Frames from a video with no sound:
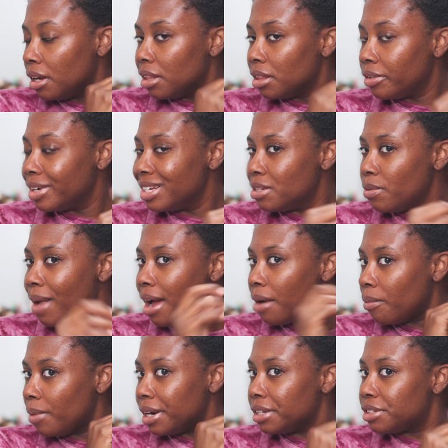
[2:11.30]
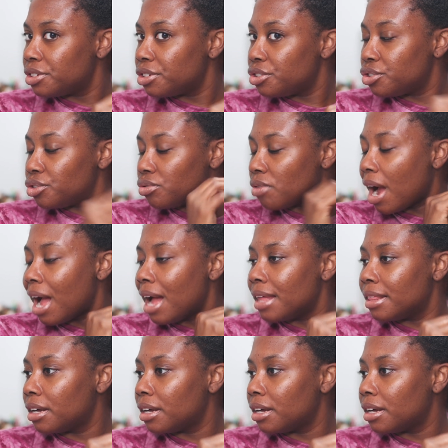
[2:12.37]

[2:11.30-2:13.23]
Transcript: The reason why I wanted to try